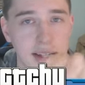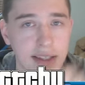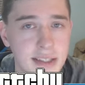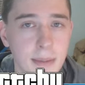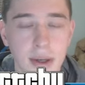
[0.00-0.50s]
that
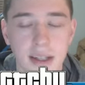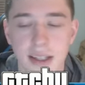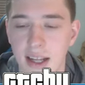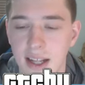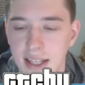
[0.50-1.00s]
sub
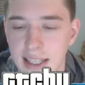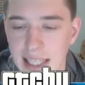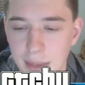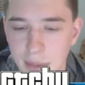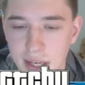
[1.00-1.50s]
button.
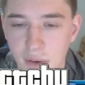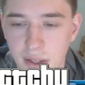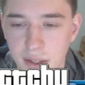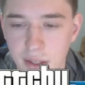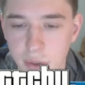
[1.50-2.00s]
Let me know if
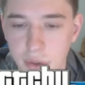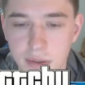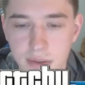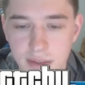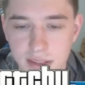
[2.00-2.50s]
you do.
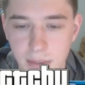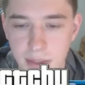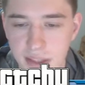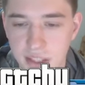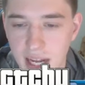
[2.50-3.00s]
Tell me
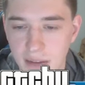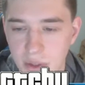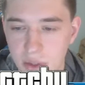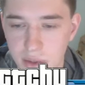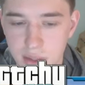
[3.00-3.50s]
in the chat if
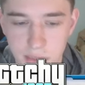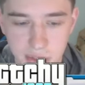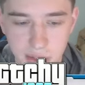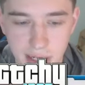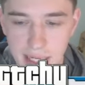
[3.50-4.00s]
you do
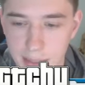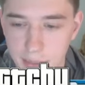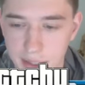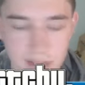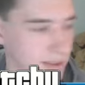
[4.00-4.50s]

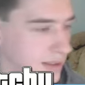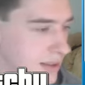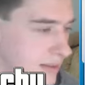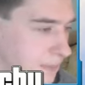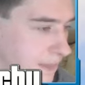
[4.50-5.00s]
subscribe.
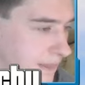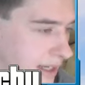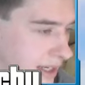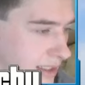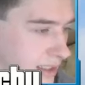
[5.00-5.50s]

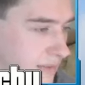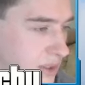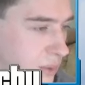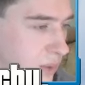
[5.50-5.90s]
I'd love to